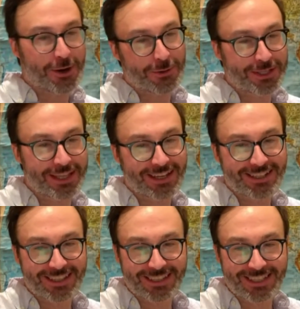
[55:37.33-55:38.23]
to
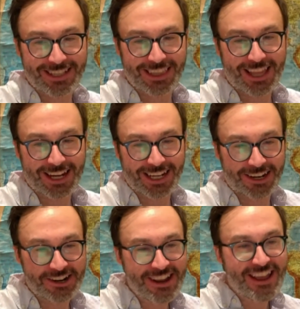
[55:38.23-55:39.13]
the line
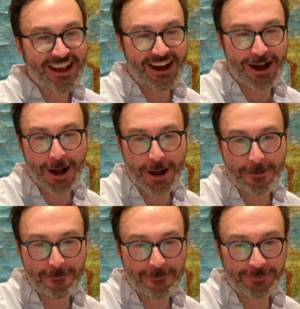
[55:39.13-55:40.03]
here,
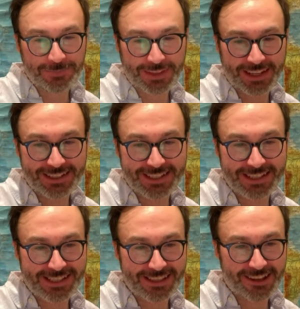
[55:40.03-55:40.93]
to
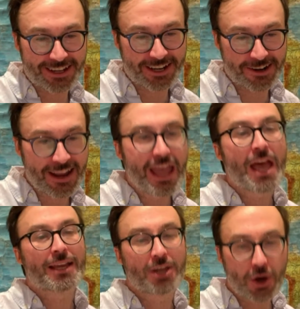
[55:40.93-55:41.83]
this line here.
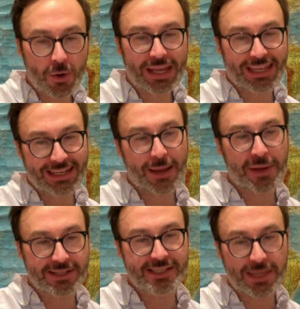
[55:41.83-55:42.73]
Go in about
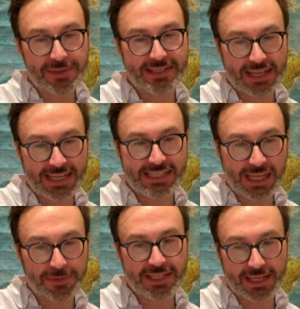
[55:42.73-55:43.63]
as deep as
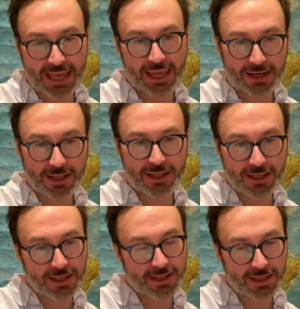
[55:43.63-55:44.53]
you can.
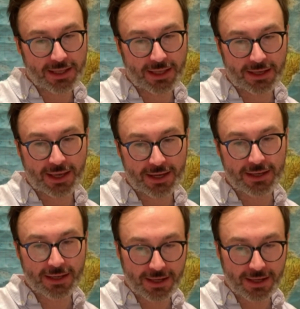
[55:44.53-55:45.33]
Okay.